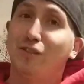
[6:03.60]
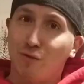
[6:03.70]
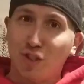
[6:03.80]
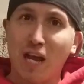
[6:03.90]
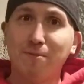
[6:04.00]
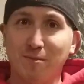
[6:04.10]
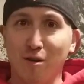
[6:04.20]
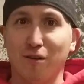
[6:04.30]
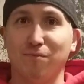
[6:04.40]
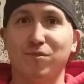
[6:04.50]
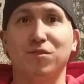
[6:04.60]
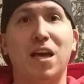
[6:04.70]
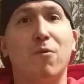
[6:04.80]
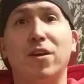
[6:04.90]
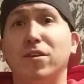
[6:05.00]
So shop smart, so
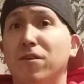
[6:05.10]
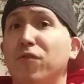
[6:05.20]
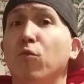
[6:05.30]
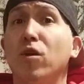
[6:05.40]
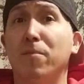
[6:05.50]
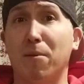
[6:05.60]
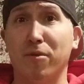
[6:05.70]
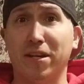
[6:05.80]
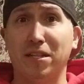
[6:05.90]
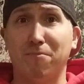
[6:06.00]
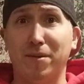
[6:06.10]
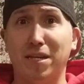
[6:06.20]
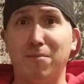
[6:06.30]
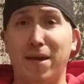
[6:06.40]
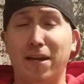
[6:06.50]
that way you don't have to worry about breaking the
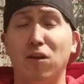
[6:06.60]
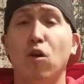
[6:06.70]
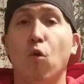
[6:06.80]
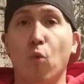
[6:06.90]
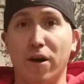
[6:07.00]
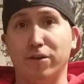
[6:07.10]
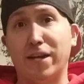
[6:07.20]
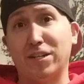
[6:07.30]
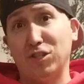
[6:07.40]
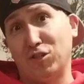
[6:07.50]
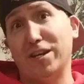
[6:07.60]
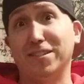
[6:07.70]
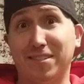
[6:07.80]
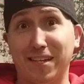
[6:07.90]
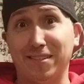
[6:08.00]
piggy bank while you're actually trying to
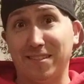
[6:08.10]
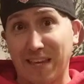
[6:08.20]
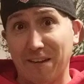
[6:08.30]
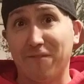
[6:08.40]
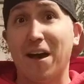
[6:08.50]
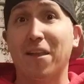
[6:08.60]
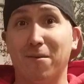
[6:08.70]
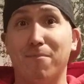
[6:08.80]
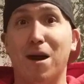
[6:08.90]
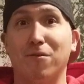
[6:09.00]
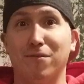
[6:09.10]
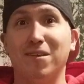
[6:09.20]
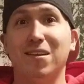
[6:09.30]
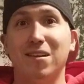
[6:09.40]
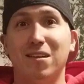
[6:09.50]
stay safe on the mountain.
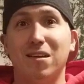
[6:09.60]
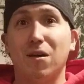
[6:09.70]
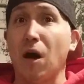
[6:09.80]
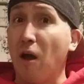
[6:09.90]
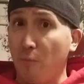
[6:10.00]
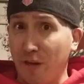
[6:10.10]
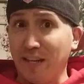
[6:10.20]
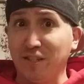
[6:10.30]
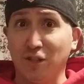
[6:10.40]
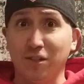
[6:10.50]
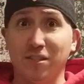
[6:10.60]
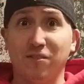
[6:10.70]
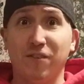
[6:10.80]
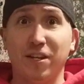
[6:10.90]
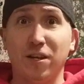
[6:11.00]
I hope you guys enjoyed
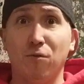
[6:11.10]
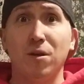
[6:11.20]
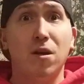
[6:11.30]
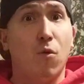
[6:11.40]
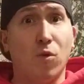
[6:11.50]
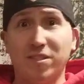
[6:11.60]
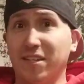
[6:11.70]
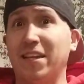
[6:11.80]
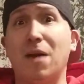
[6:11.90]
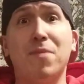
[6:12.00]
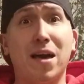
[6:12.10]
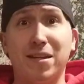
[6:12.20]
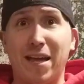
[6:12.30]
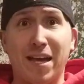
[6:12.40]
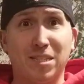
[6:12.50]
this video. Once again, I'm not
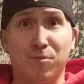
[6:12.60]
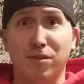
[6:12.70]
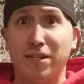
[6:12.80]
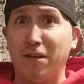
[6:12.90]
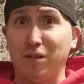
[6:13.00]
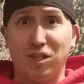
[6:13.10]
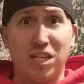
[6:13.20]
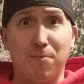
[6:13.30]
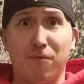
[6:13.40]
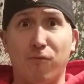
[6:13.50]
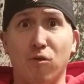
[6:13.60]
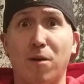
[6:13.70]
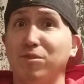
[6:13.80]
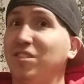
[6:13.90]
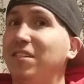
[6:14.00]
an expert in any way, shape, or form.
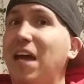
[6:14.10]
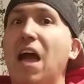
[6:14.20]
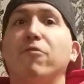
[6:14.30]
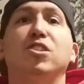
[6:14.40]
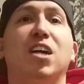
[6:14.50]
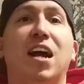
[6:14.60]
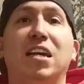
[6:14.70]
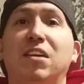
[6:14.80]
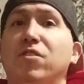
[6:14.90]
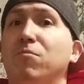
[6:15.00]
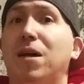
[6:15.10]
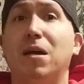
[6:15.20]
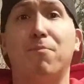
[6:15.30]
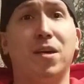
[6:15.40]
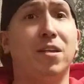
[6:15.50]
I'm just an average guy giving you my
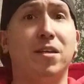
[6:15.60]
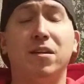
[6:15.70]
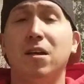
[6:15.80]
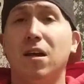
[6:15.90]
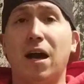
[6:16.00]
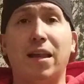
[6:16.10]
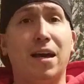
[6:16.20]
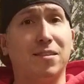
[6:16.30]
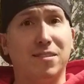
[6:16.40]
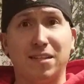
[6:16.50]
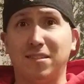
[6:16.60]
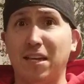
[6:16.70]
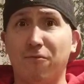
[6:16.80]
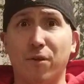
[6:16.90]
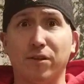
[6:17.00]
opinion on how to stay
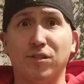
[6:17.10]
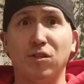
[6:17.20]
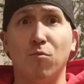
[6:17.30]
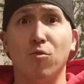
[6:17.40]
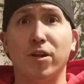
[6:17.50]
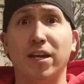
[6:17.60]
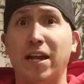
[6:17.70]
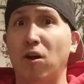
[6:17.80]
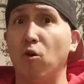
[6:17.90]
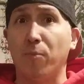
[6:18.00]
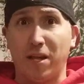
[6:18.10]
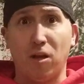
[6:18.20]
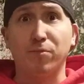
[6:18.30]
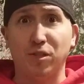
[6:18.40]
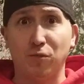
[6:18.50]
safe while you're snowboarding, and I hope it
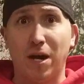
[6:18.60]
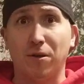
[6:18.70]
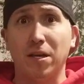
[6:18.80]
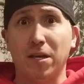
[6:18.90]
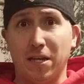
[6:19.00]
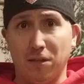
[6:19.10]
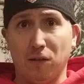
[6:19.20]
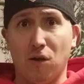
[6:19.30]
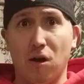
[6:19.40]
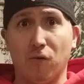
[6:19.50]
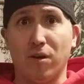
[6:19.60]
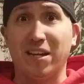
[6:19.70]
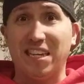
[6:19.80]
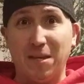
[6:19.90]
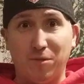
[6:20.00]
helps you out in the long run.
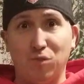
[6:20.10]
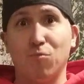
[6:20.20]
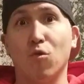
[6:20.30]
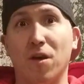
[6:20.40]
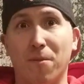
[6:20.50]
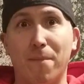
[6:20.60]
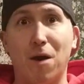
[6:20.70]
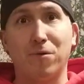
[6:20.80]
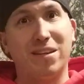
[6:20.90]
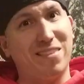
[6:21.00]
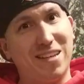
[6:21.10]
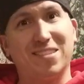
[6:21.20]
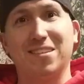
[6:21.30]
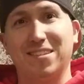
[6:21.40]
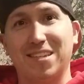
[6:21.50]
It keeps you more on the mountain and less
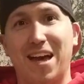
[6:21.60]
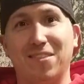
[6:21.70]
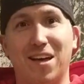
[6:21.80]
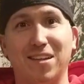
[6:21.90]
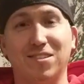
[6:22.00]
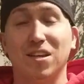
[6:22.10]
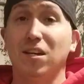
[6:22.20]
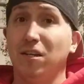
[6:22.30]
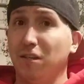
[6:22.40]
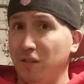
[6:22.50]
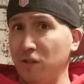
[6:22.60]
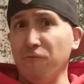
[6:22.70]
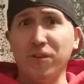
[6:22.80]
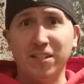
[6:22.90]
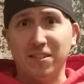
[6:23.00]
on the sidelines. Don't
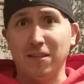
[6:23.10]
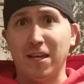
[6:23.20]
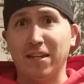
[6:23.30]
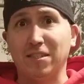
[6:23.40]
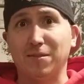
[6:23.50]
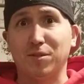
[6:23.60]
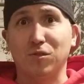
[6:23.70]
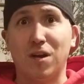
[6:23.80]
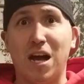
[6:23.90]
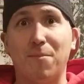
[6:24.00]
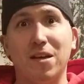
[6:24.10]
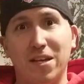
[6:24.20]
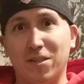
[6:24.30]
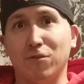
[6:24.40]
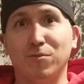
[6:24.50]
forget to like and subscribe.
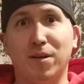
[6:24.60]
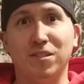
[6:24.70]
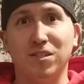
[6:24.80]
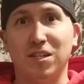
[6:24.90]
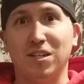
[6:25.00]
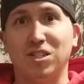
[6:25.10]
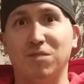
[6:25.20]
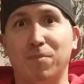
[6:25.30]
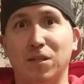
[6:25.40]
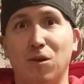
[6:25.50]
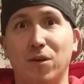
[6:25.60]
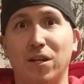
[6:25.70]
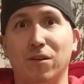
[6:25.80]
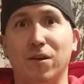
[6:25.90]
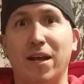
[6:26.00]
Hit those buttons just below
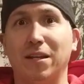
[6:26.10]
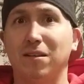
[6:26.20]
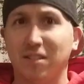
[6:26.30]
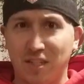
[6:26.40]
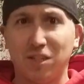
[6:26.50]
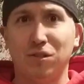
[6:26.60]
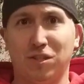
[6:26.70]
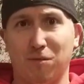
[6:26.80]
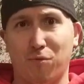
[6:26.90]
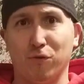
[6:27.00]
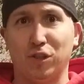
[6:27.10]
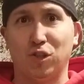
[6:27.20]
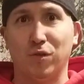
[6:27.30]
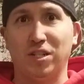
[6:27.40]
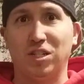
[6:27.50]
here and continue to support the
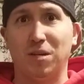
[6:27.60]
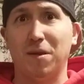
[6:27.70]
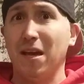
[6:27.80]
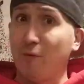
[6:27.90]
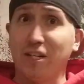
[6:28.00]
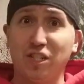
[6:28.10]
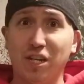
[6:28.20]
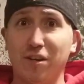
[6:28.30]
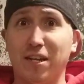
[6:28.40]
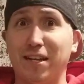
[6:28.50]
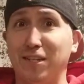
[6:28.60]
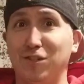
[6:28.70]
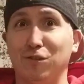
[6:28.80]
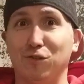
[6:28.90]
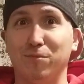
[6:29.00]
Shredship. If you want to share it on any
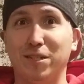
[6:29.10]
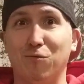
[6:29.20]
social media